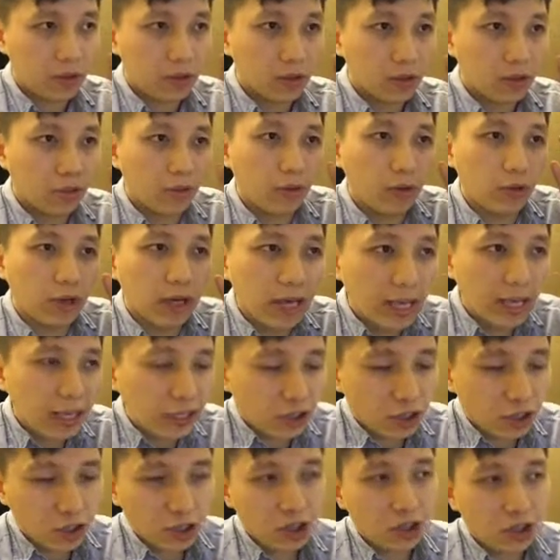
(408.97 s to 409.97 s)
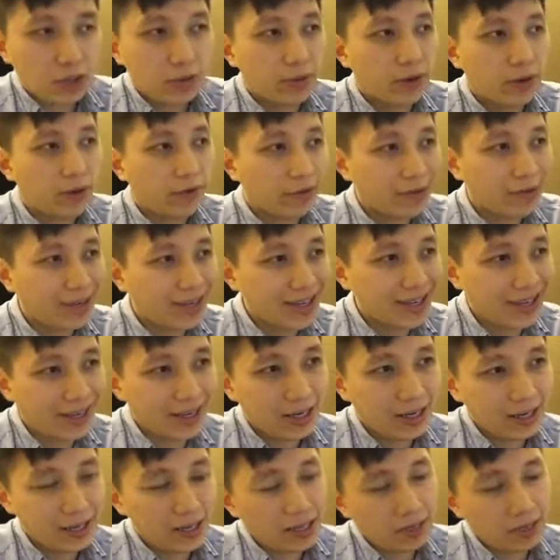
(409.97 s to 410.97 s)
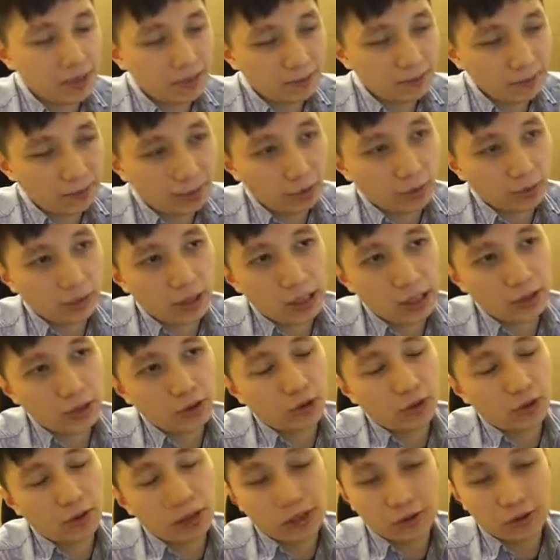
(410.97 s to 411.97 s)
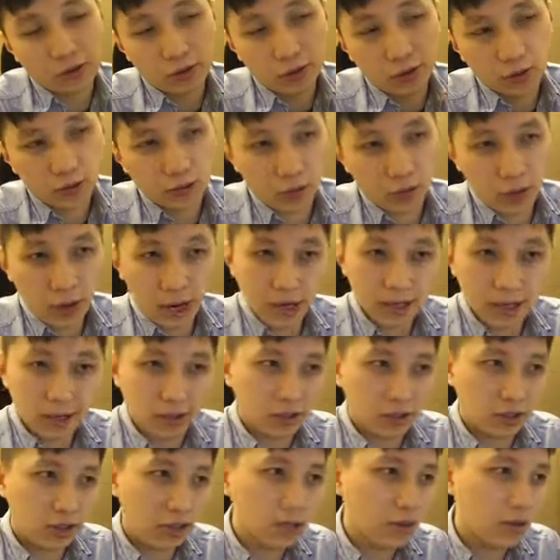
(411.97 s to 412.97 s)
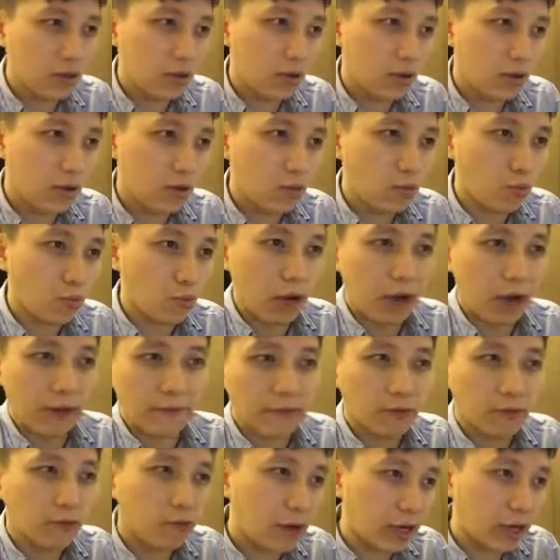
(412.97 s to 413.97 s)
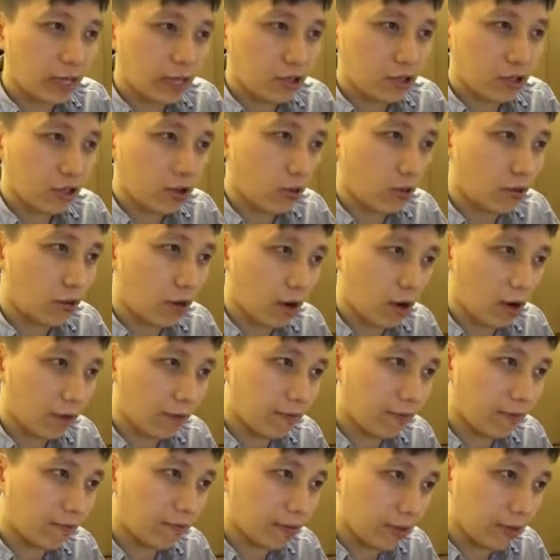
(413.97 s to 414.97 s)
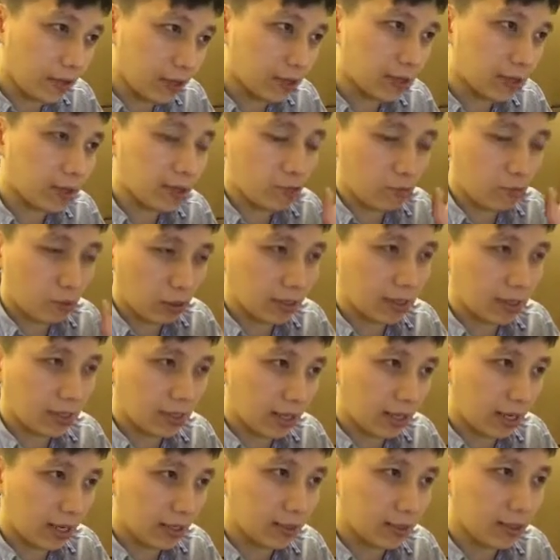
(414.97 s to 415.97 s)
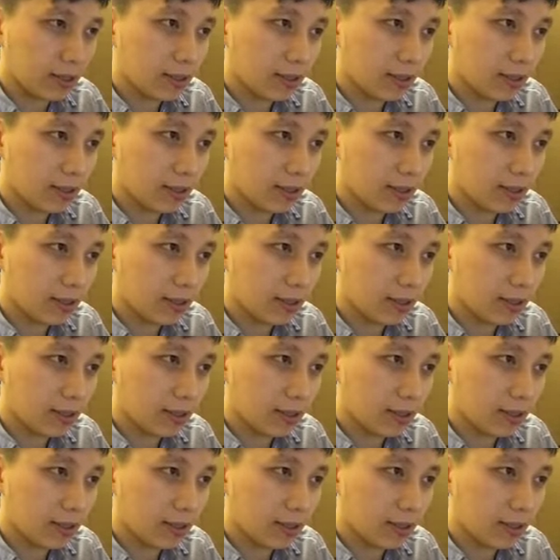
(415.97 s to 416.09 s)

the relationship of kinetic potential and total energy will have a ratio of this. Once again,